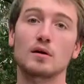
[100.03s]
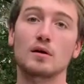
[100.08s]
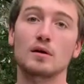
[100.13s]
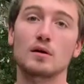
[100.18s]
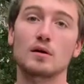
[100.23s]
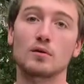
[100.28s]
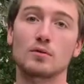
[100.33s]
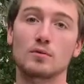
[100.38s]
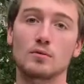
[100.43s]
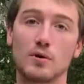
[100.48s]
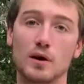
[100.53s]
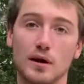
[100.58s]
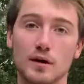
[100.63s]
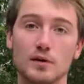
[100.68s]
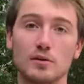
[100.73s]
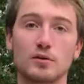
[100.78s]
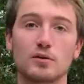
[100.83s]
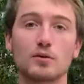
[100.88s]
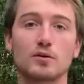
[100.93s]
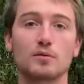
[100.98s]

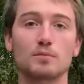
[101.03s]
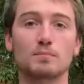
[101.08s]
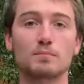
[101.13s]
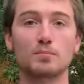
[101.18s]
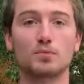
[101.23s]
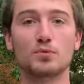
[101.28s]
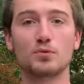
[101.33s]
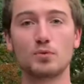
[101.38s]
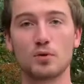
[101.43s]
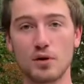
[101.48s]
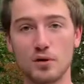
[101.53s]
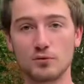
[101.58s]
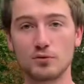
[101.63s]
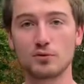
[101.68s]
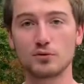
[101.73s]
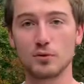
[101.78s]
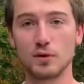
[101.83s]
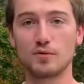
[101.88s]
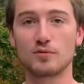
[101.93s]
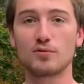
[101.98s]
regular 12 to
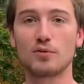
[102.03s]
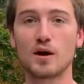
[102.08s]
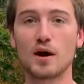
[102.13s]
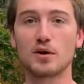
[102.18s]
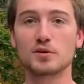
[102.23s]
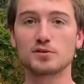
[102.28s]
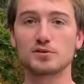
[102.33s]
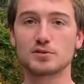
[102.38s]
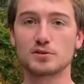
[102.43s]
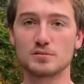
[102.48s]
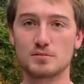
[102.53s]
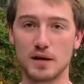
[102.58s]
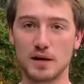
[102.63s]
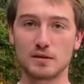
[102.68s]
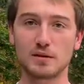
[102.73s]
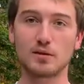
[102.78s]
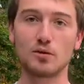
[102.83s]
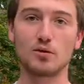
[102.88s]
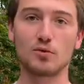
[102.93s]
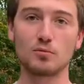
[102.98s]
24 hours to make the
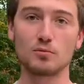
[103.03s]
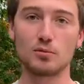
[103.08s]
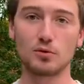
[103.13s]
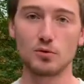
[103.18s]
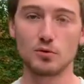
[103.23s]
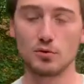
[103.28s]
cold brew